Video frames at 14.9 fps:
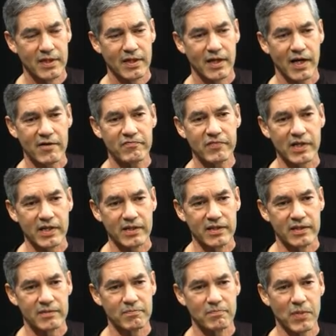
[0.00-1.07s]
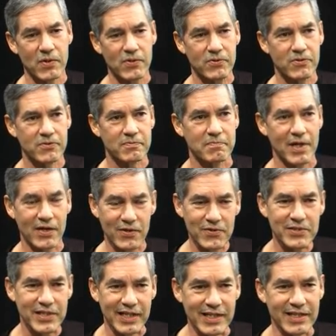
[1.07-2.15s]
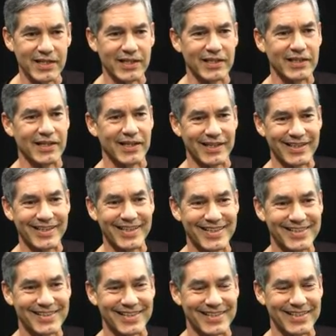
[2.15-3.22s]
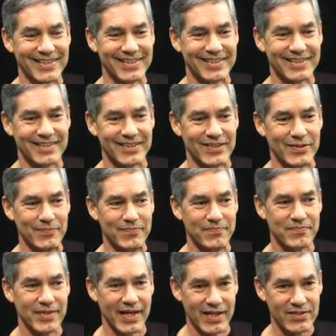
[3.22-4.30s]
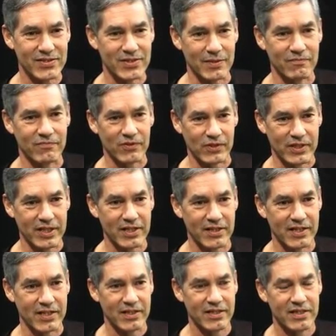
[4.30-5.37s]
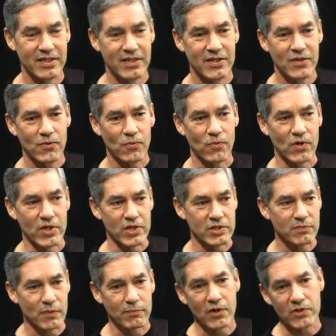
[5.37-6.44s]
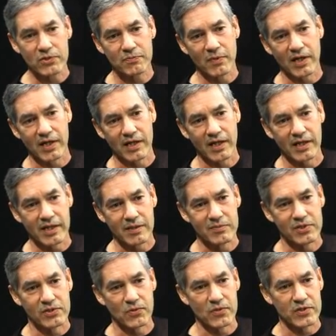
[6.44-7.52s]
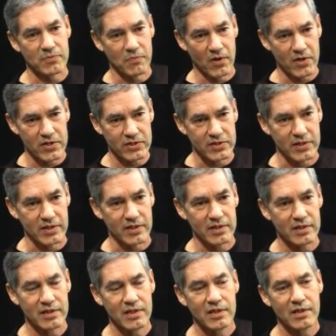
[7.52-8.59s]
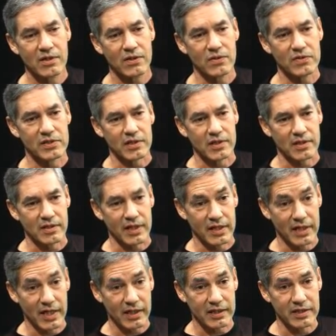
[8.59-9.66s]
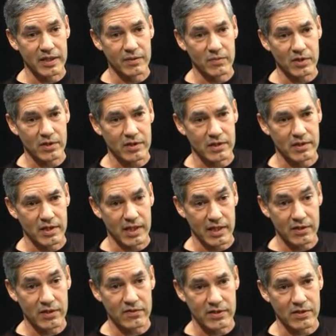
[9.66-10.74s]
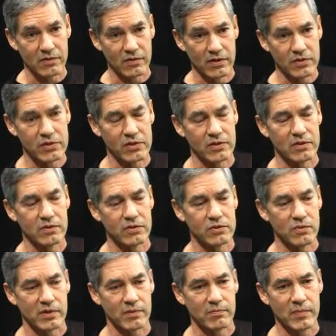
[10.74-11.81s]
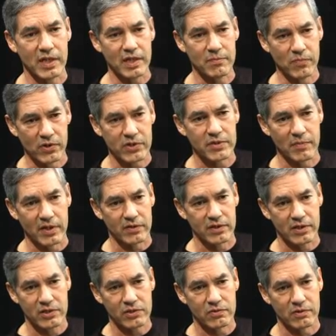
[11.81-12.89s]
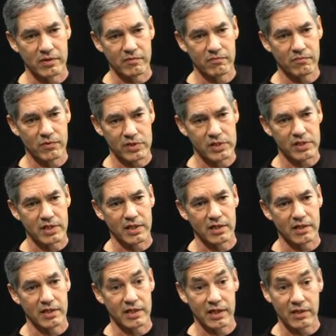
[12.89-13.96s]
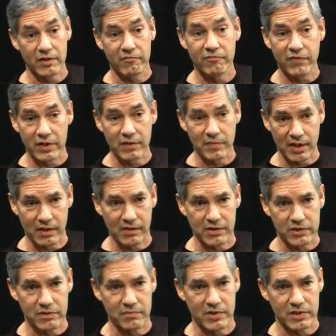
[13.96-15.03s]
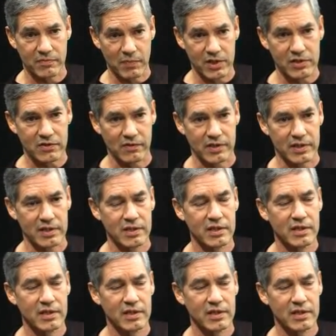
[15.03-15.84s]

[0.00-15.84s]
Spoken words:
I find both entertaining, I guess, and has some validity, was proposed by a guy named George Marsden, who's an academic and a theologian who's written many books about the history of Christianity and of fundamentalism especially.